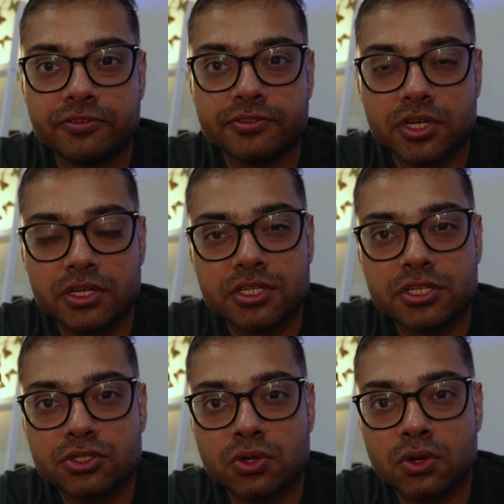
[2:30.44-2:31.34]
if charging
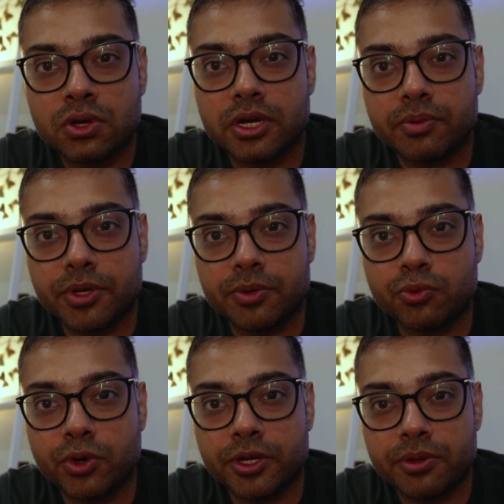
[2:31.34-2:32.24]
is no longer a pain
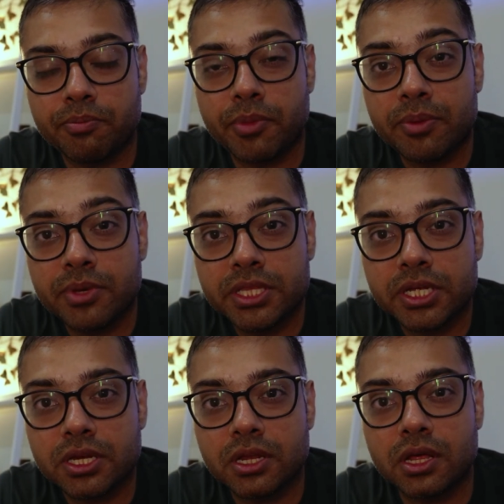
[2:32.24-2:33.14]
point, maybe
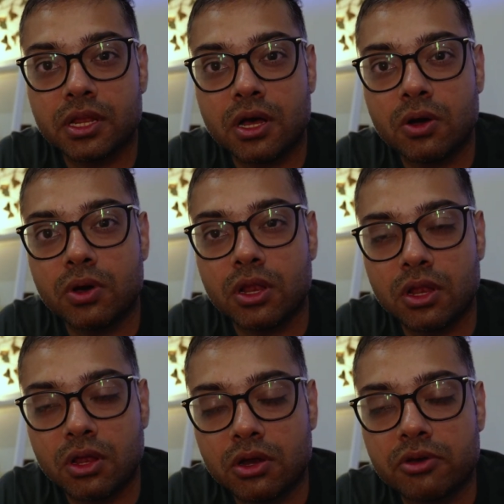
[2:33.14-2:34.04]
that'll allow a
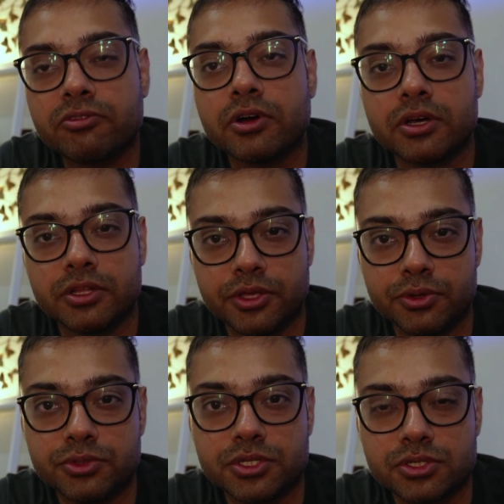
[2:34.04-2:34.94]
lot of other
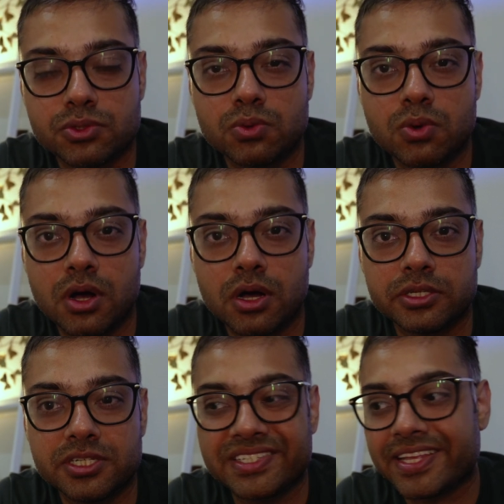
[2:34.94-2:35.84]
users who are
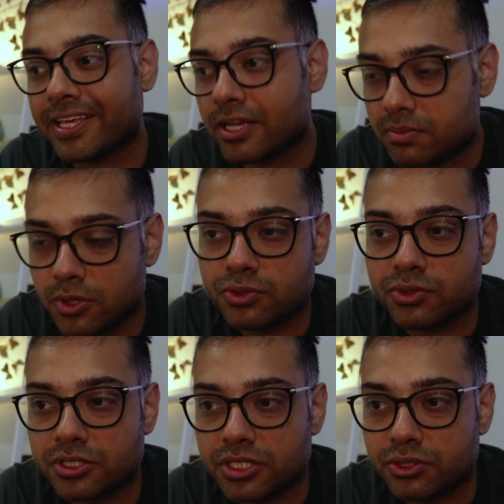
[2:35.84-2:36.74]
just thinking about
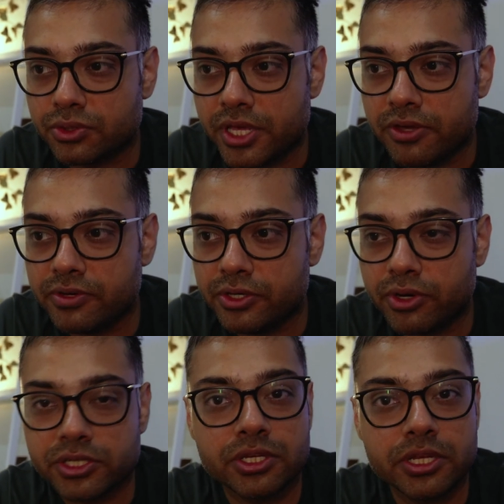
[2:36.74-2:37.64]
switching to EV
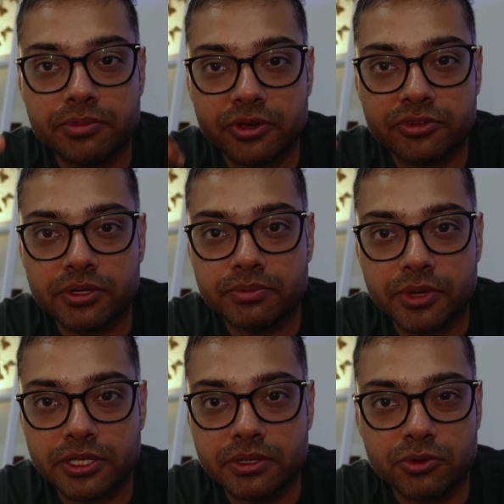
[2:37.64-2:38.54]
to actually
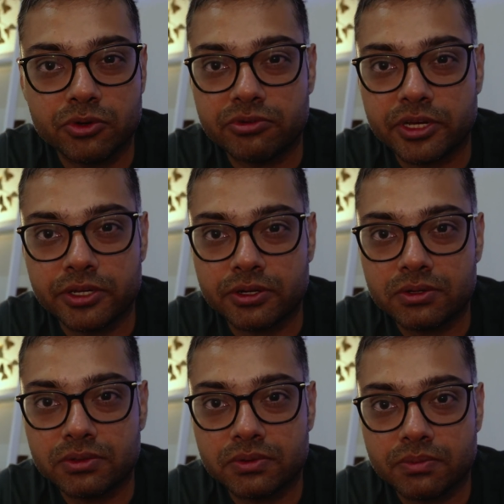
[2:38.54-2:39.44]
make the move and, you
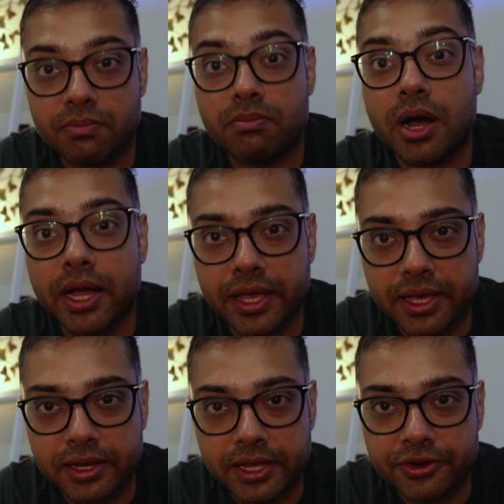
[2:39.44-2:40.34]
know, buy
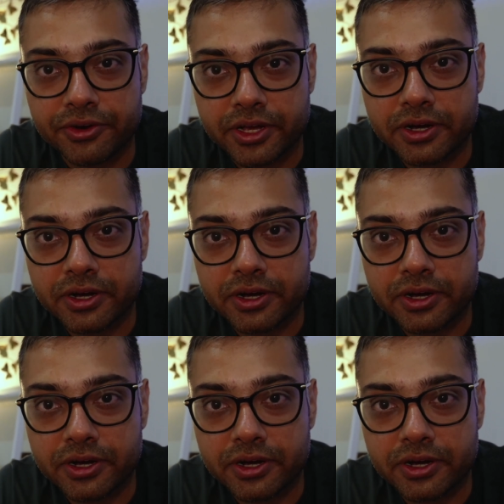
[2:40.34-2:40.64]
an electric